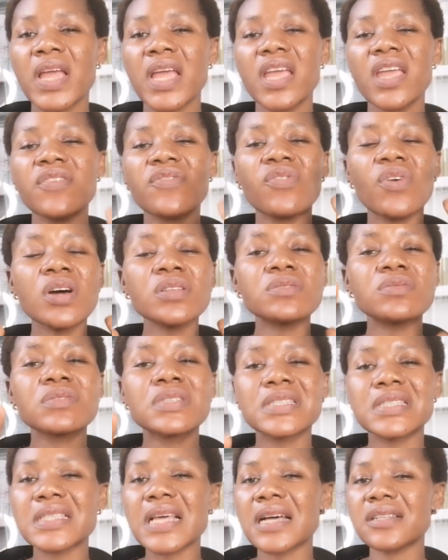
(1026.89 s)
If you want to
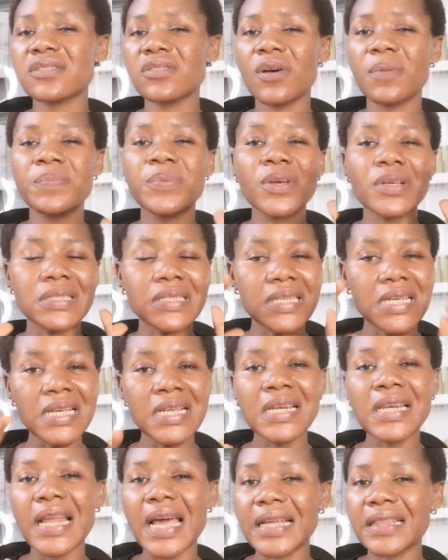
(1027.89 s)
start up your
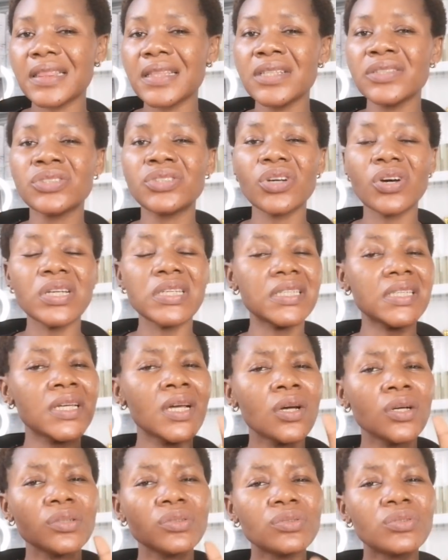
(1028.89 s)
skin lightening journey,
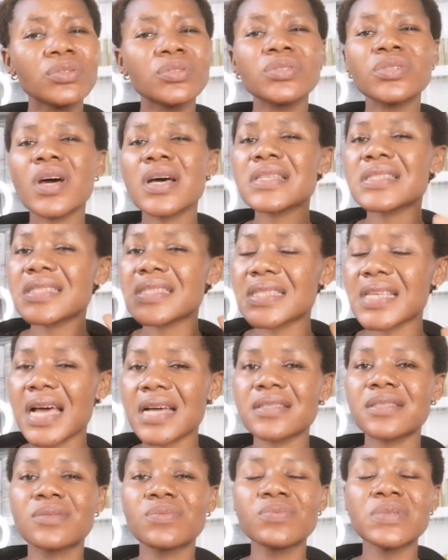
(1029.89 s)
do not
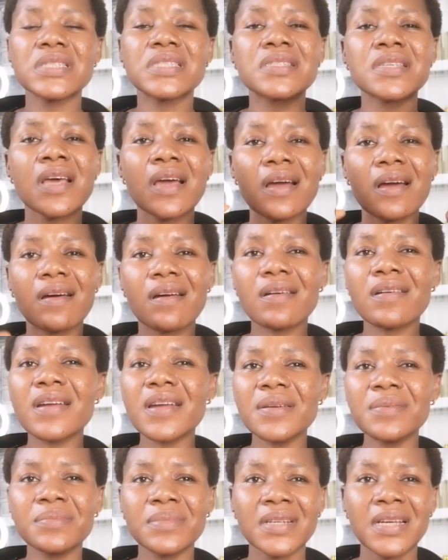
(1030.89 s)
start with
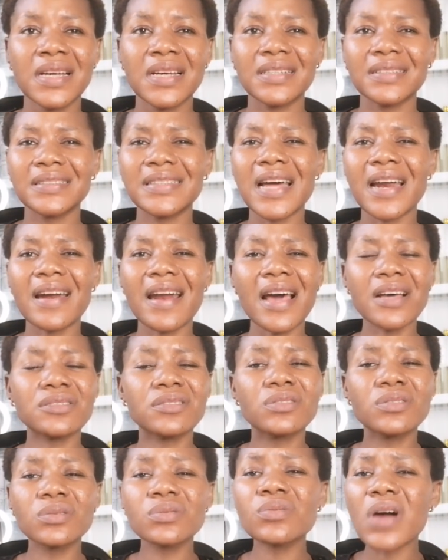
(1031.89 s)
cream that
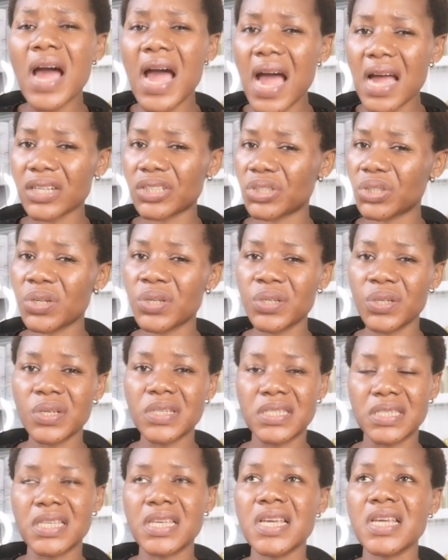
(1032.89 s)
are too harsh on
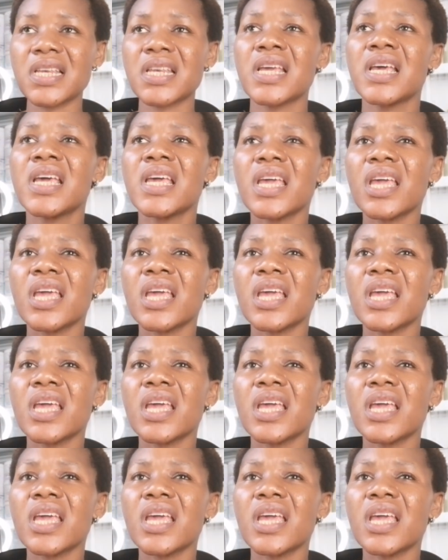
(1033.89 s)
your skin.